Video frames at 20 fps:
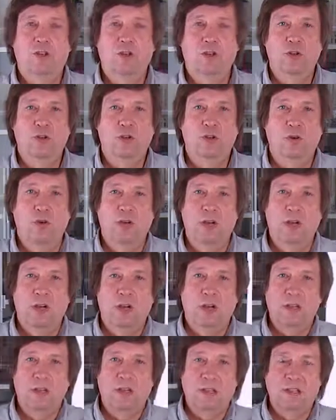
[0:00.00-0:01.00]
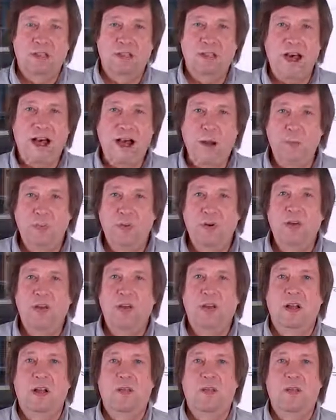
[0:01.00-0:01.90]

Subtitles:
to stop.